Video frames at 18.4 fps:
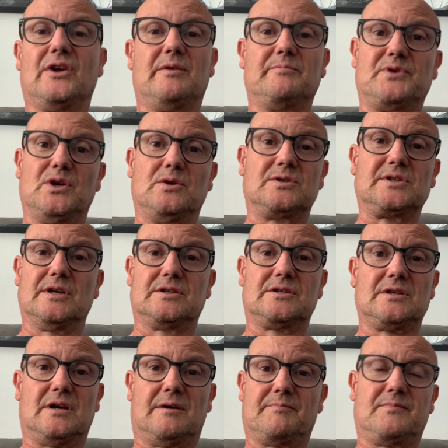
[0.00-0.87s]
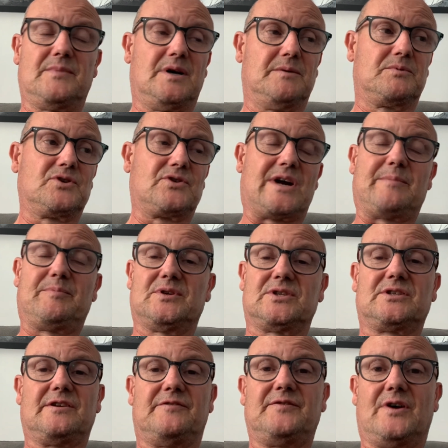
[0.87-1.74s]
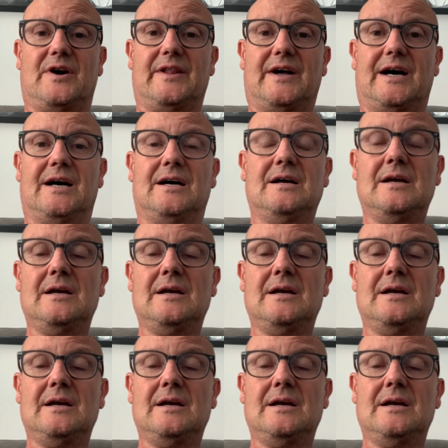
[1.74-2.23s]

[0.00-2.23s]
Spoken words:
I'm useless. I'm crap at stuff like that.